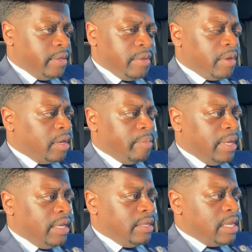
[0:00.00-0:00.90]
you know what I
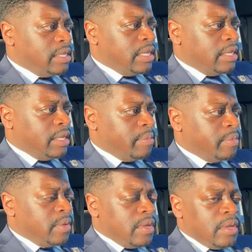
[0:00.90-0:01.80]
mean? Let them,
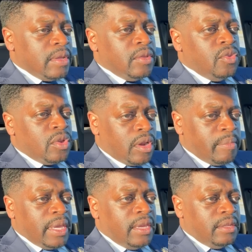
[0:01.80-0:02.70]
you know what I
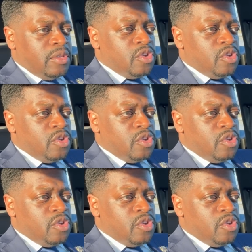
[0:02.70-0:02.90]
mean?